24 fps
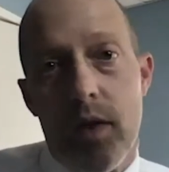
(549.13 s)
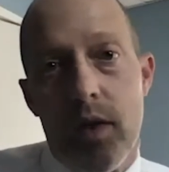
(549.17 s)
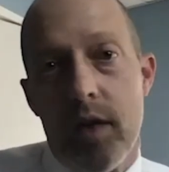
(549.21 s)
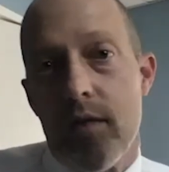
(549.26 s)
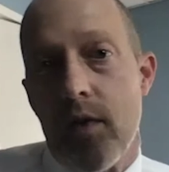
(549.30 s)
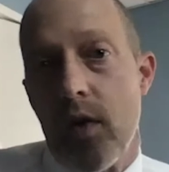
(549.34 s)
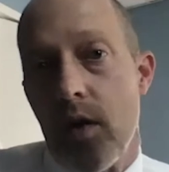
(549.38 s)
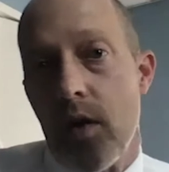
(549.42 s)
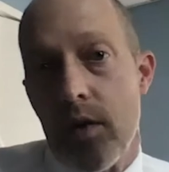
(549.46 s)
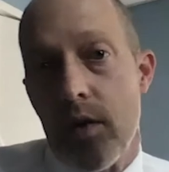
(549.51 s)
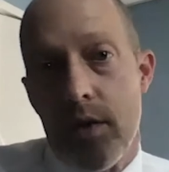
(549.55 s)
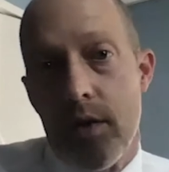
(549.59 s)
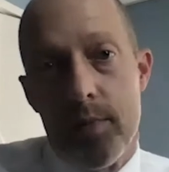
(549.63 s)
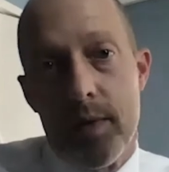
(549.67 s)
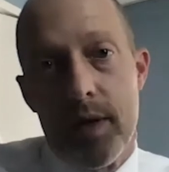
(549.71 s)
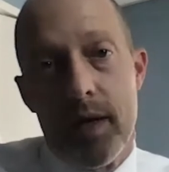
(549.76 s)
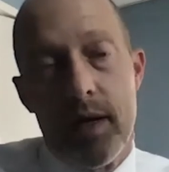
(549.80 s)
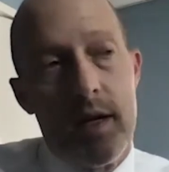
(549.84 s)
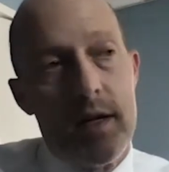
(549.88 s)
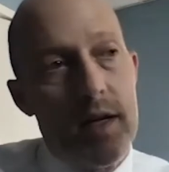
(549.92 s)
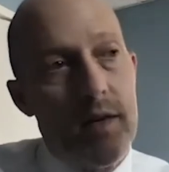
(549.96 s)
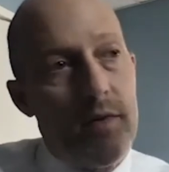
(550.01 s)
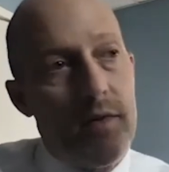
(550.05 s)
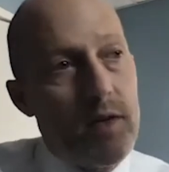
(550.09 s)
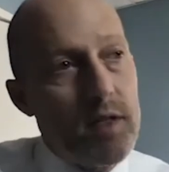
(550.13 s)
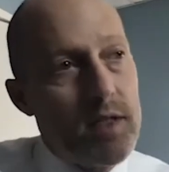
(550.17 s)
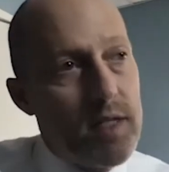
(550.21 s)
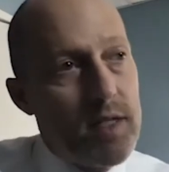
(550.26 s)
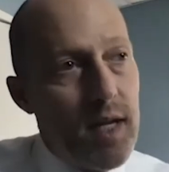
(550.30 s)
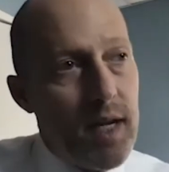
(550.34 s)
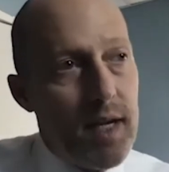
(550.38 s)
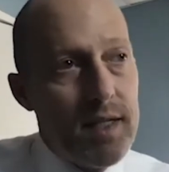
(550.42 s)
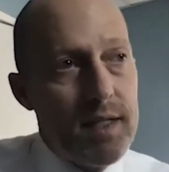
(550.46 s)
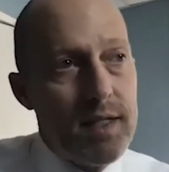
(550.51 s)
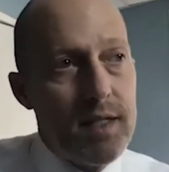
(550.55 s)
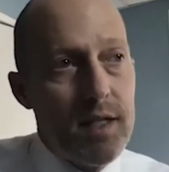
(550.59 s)
They've all they've been in a different
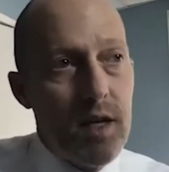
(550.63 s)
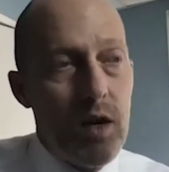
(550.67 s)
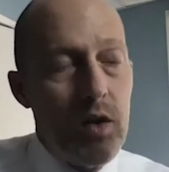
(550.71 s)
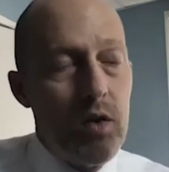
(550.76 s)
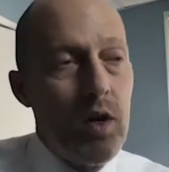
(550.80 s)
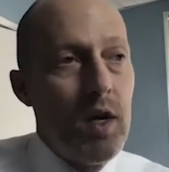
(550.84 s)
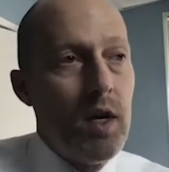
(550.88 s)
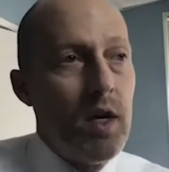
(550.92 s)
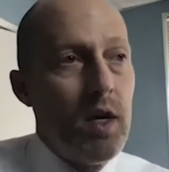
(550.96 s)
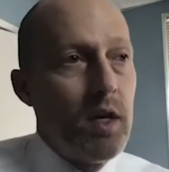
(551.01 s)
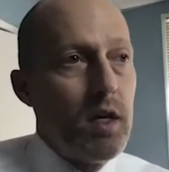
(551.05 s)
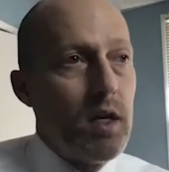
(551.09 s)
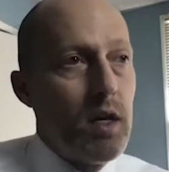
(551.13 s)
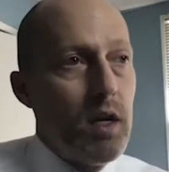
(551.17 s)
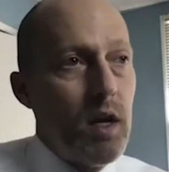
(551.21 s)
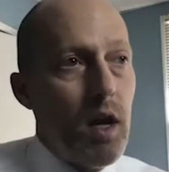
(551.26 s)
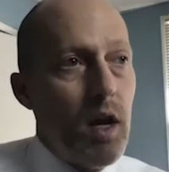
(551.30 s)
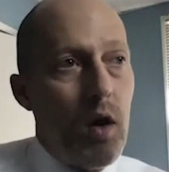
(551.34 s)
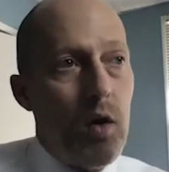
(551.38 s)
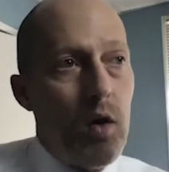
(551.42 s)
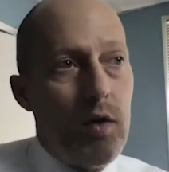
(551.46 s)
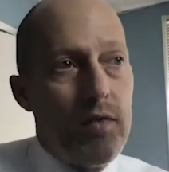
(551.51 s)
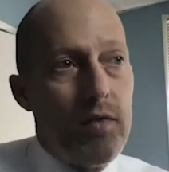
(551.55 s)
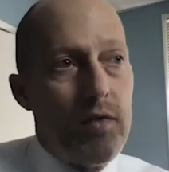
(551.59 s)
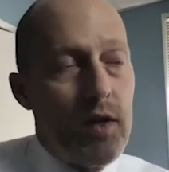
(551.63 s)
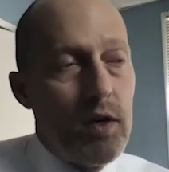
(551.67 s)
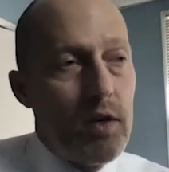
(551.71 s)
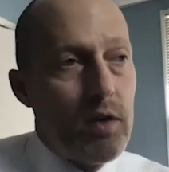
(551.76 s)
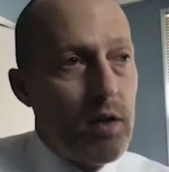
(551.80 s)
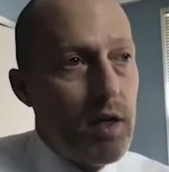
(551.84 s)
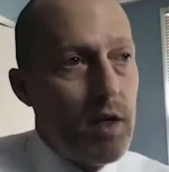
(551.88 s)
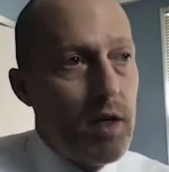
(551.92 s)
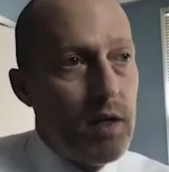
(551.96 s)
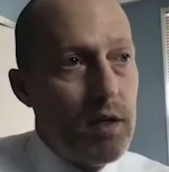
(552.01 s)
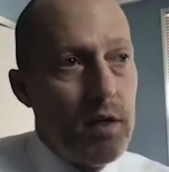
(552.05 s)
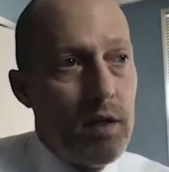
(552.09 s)
state. So you know, if you're
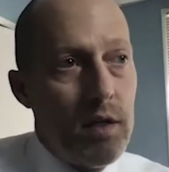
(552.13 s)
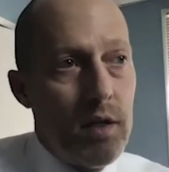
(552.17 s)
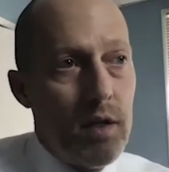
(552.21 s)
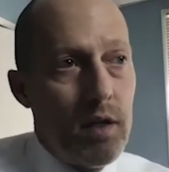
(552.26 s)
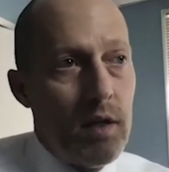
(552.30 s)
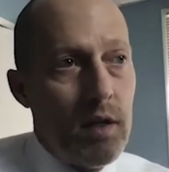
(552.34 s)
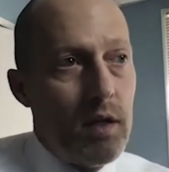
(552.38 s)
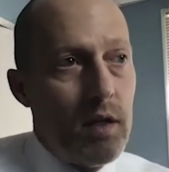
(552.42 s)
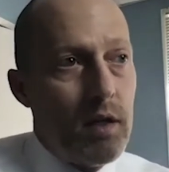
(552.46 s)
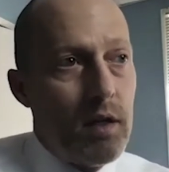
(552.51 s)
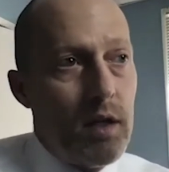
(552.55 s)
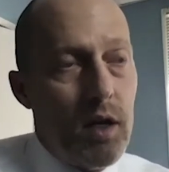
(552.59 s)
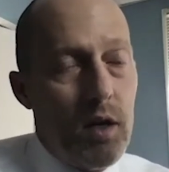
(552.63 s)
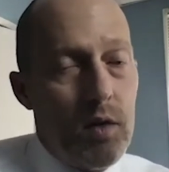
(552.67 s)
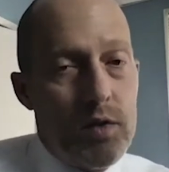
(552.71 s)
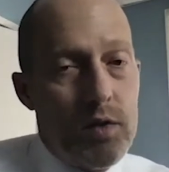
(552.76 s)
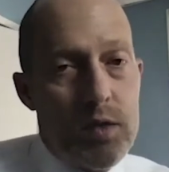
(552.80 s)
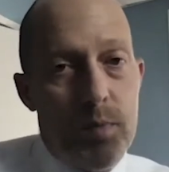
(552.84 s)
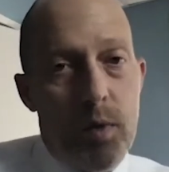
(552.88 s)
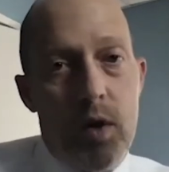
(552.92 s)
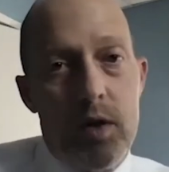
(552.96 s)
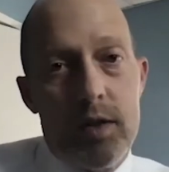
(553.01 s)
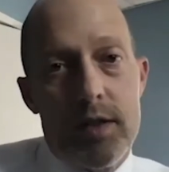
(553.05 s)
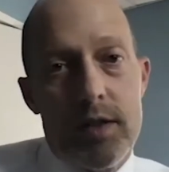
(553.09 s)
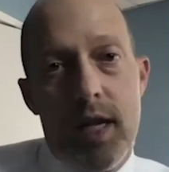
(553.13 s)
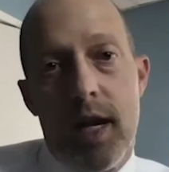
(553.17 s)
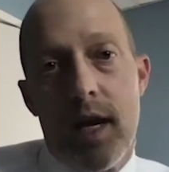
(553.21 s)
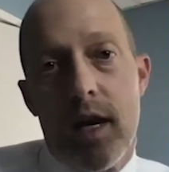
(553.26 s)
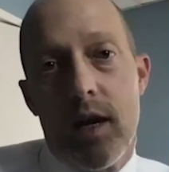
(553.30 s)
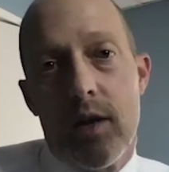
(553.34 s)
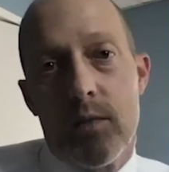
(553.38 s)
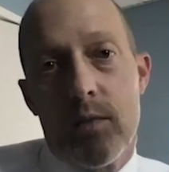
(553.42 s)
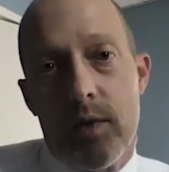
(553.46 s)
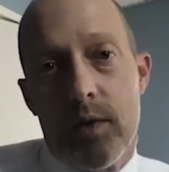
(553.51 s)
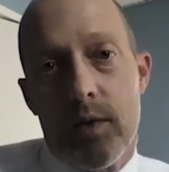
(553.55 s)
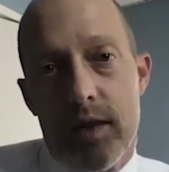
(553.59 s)
in you know small
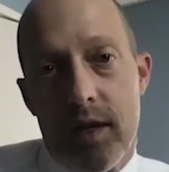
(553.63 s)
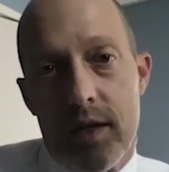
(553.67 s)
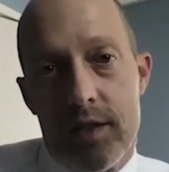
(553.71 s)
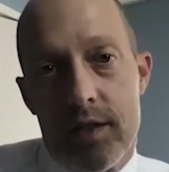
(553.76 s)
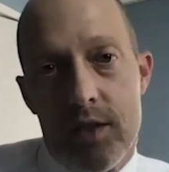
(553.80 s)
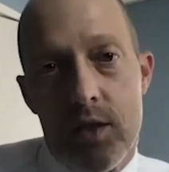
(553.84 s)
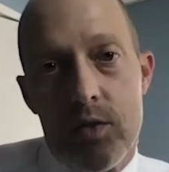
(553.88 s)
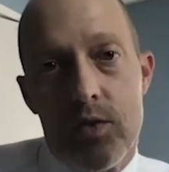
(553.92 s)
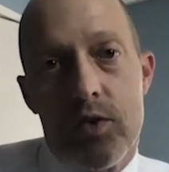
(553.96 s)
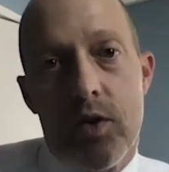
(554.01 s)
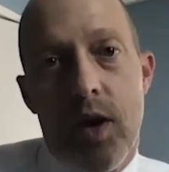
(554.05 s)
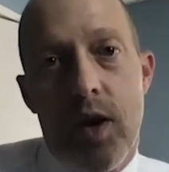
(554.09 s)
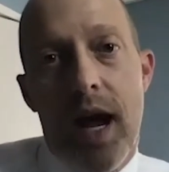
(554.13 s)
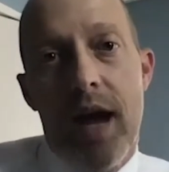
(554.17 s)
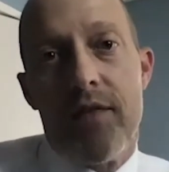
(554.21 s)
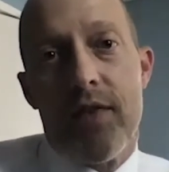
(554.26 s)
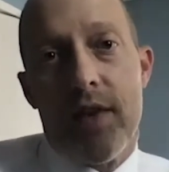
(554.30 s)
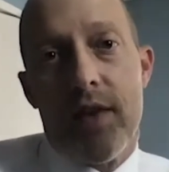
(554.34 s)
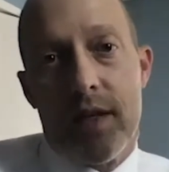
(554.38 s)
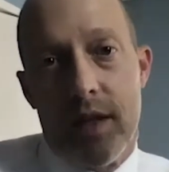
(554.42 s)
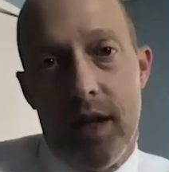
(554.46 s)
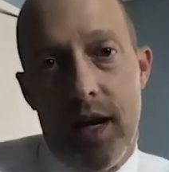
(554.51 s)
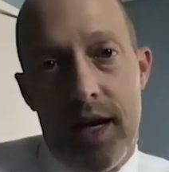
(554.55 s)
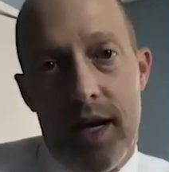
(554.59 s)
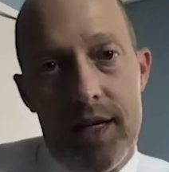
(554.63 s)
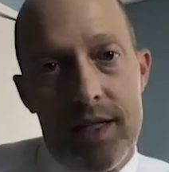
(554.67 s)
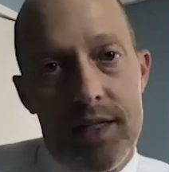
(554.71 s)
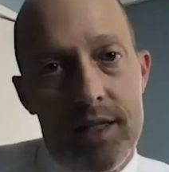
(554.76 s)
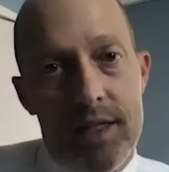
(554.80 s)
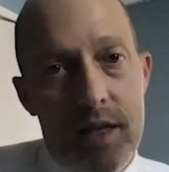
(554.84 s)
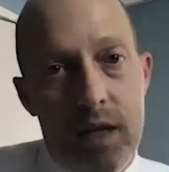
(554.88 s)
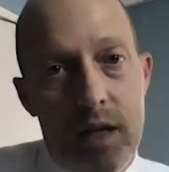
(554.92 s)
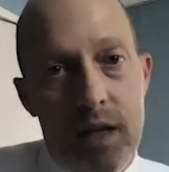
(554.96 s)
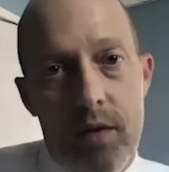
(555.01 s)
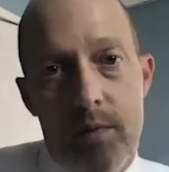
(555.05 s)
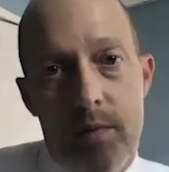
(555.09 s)
town with uh, two traffic lights,
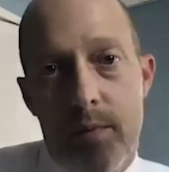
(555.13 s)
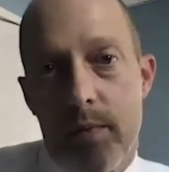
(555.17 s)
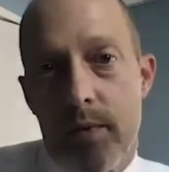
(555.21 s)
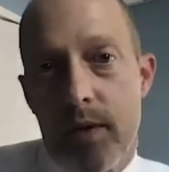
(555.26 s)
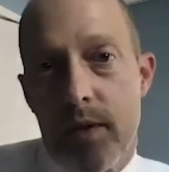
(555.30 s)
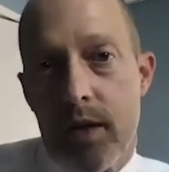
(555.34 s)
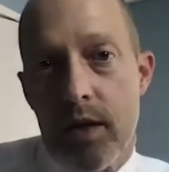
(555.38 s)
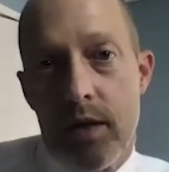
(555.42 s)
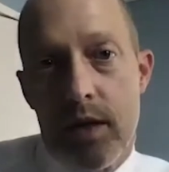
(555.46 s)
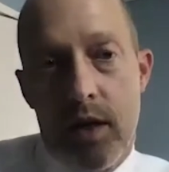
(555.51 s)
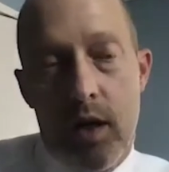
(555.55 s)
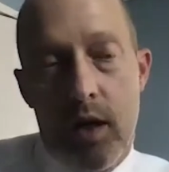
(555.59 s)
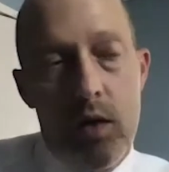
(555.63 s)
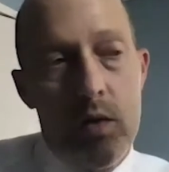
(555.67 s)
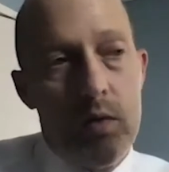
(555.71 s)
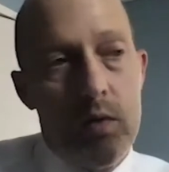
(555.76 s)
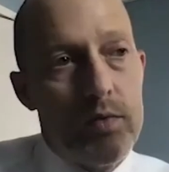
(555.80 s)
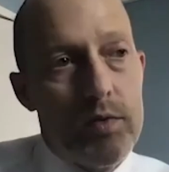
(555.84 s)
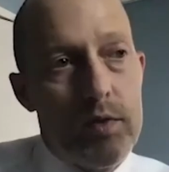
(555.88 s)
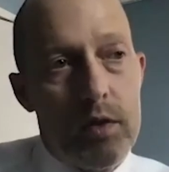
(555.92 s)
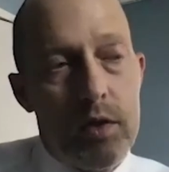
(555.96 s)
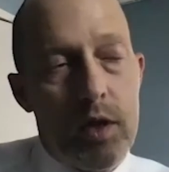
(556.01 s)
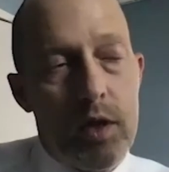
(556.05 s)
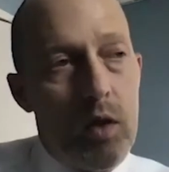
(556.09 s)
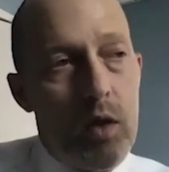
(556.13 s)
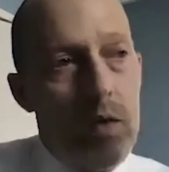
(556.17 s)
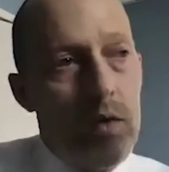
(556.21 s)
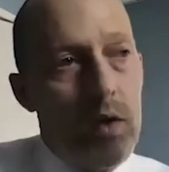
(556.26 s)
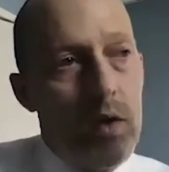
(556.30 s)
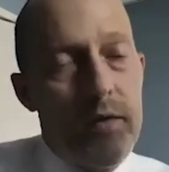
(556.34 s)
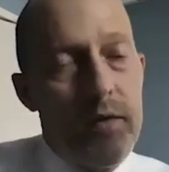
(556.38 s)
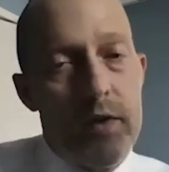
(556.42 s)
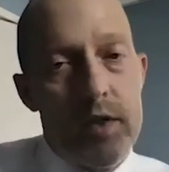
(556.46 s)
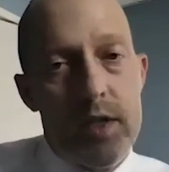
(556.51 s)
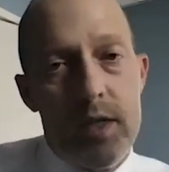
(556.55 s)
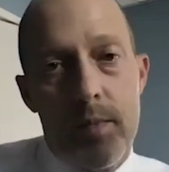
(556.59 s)
you know, go go
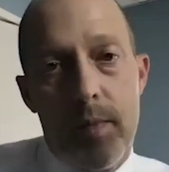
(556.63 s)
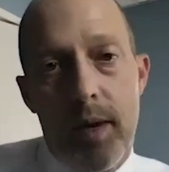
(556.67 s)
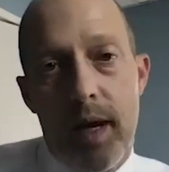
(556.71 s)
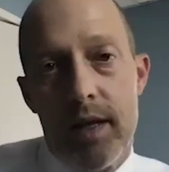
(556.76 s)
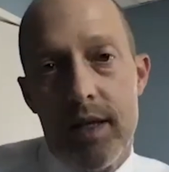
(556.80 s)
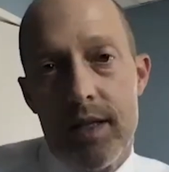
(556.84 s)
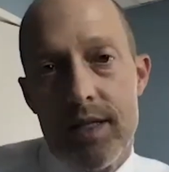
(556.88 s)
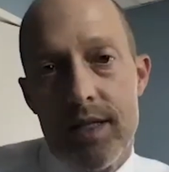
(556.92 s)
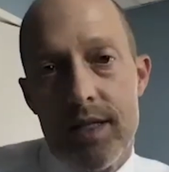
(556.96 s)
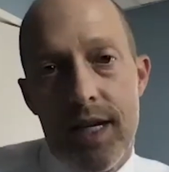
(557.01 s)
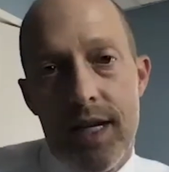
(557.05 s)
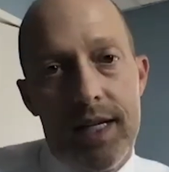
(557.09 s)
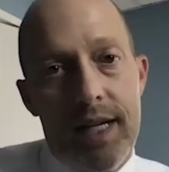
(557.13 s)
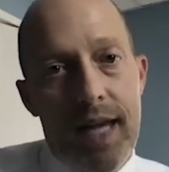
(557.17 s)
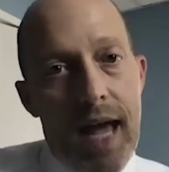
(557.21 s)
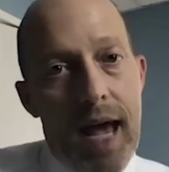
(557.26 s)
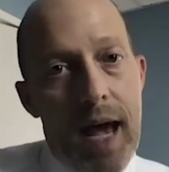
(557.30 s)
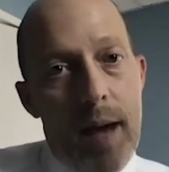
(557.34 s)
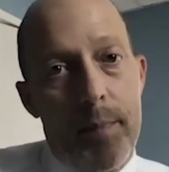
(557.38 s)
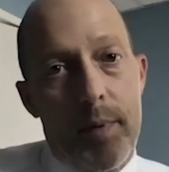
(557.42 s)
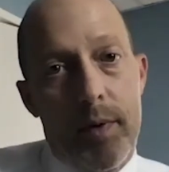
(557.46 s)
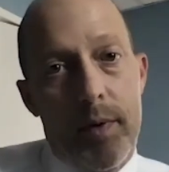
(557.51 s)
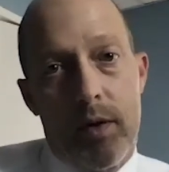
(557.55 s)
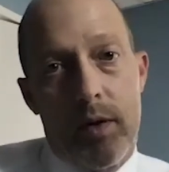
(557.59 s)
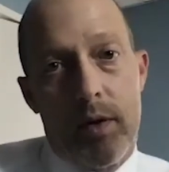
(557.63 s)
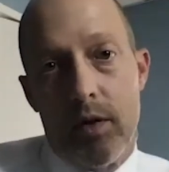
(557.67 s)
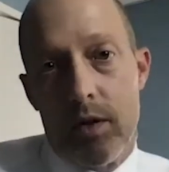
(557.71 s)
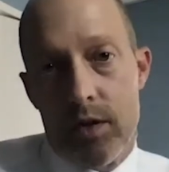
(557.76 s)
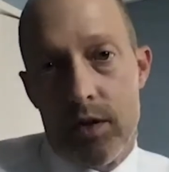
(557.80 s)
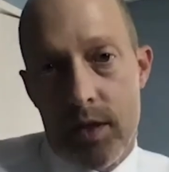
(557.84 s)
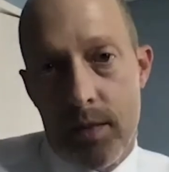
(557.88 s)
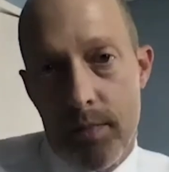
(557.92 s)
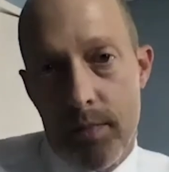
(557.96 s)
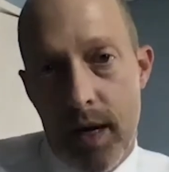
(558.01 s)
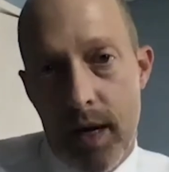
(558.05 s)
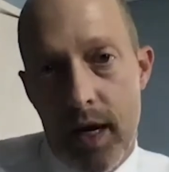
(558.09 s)
look for somebody in the state capital or
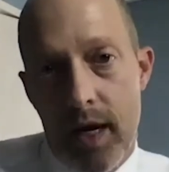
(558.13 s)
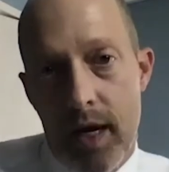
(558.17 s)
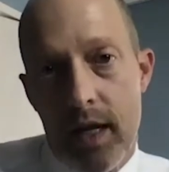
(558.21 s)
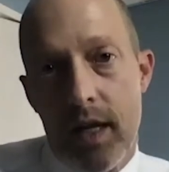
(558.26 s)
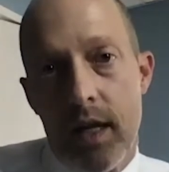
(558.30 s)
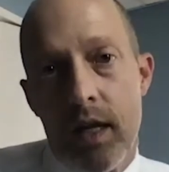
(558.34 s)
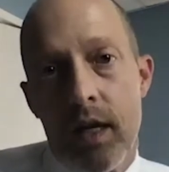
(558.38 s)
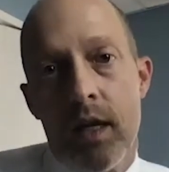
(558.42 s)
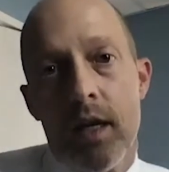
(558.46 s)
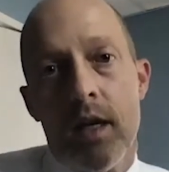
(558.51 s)
somebody